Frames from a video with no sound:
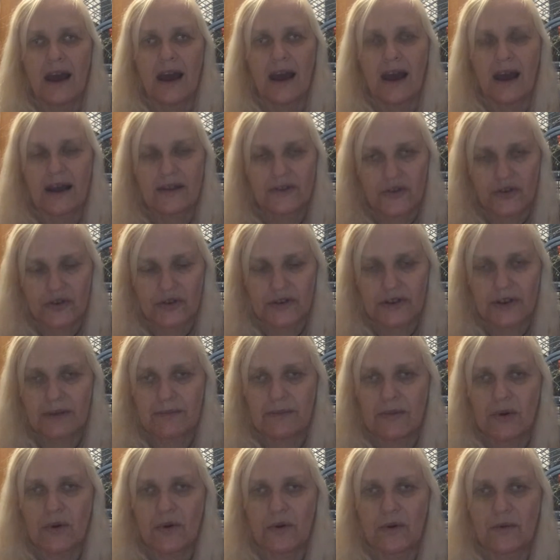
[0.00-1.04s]
and took
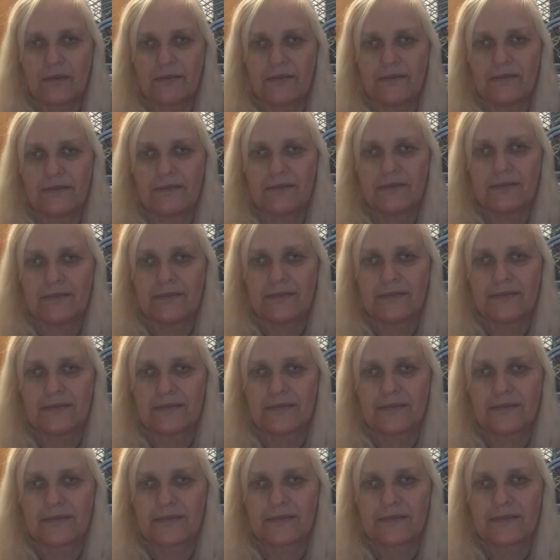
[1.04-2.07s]
them home.
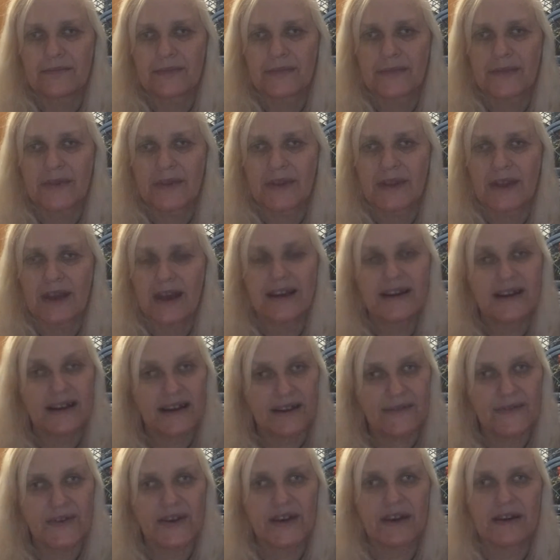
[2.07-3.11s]
And
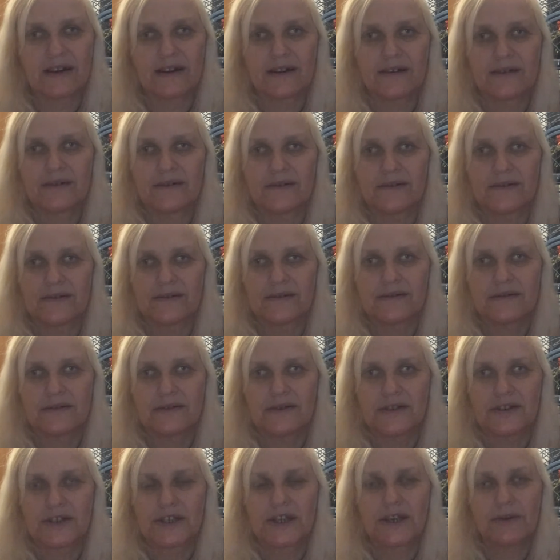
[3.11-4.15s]
Olivia,
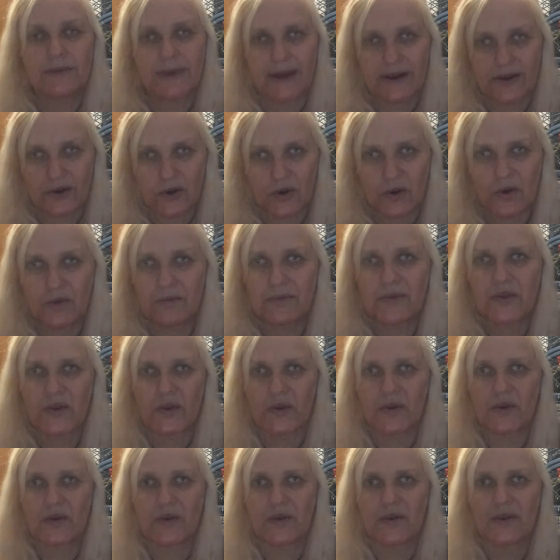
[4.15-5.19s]
she went home
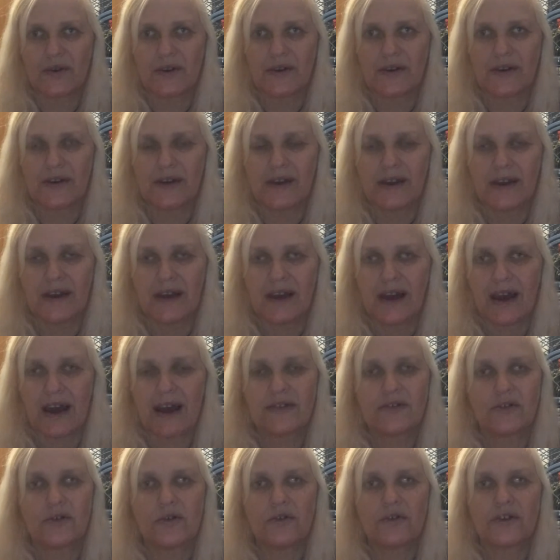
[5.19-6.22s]
too
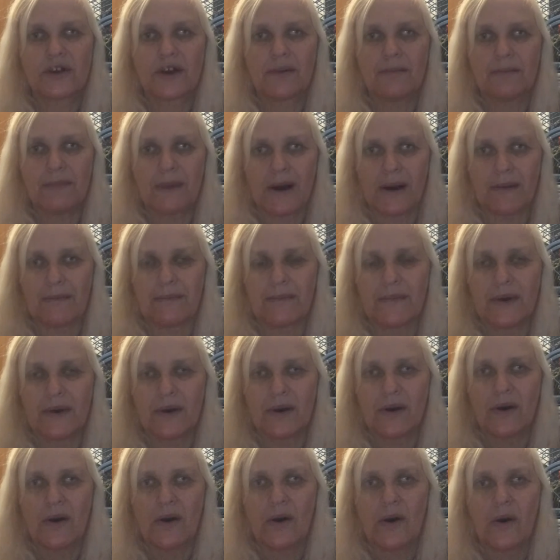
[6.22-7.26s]
and told her mum
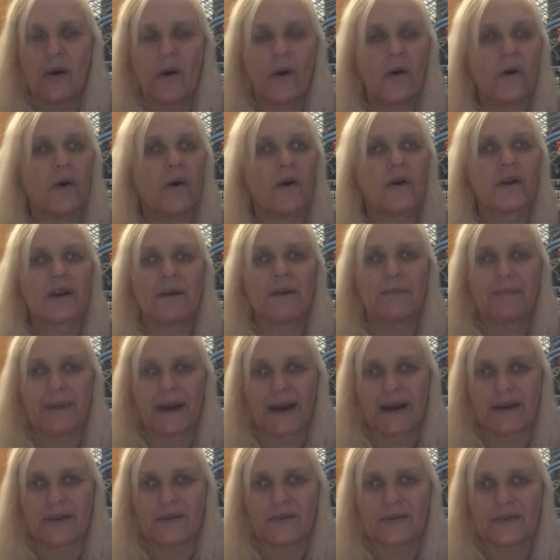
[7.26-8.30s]
all
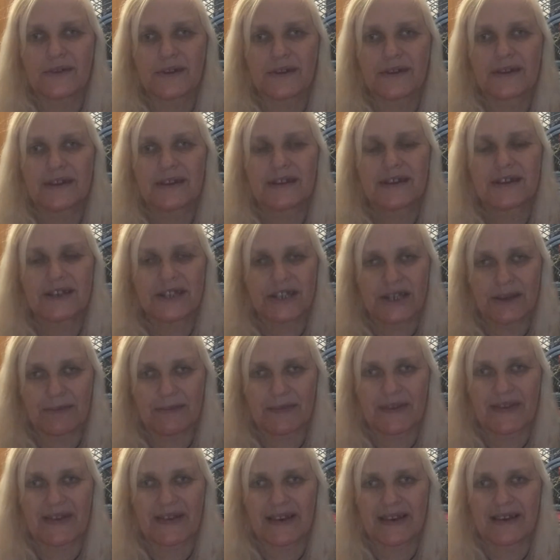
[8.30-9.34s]
about the
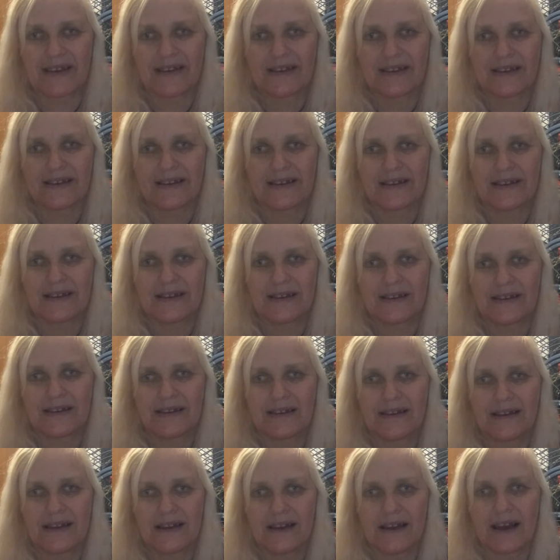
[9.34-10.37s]
gypsy
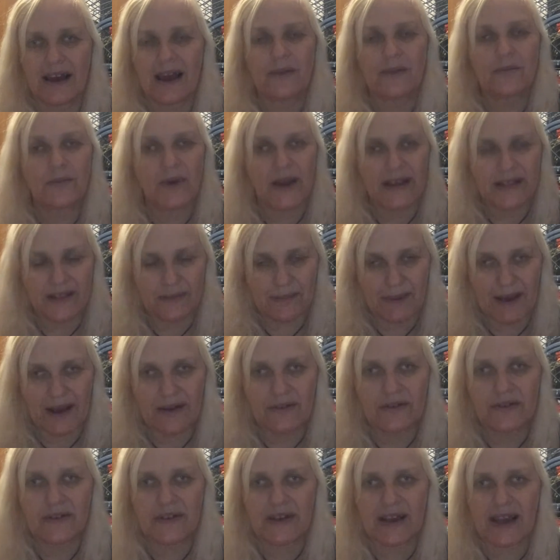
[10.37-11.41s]
and where the
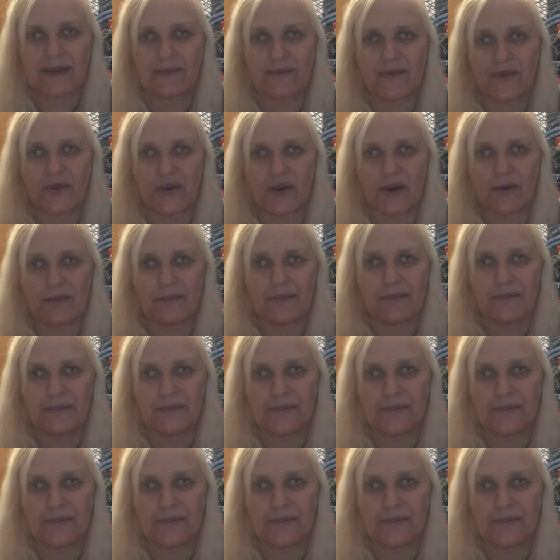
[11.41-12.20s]
bells came from.